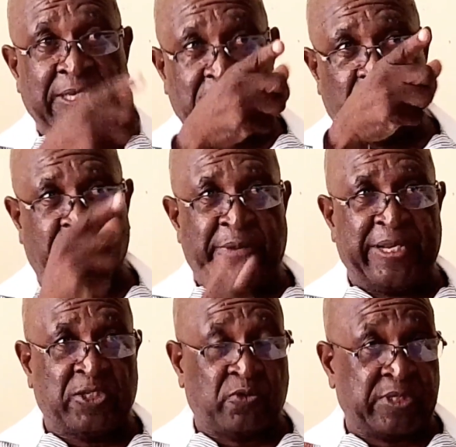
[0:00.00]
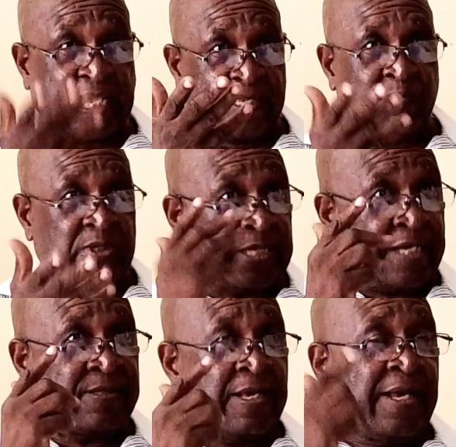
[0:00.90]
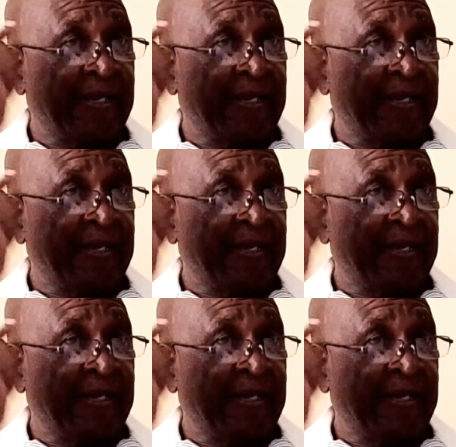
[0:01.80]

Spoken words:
yes, we've managed to psych them.